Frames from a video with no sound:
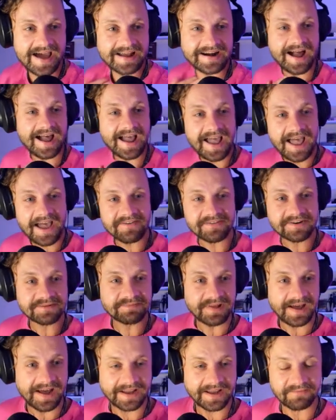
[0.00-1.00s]
And I have a
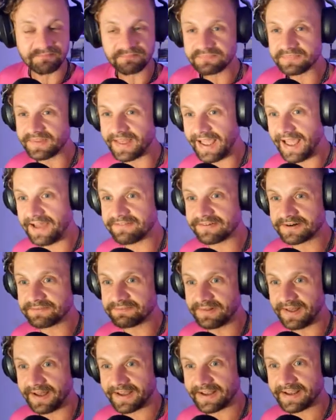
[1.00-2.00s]
reply. I
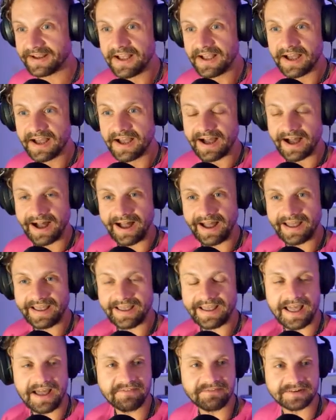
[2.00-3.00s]

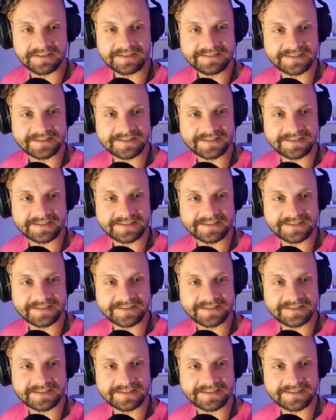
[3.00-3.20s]
have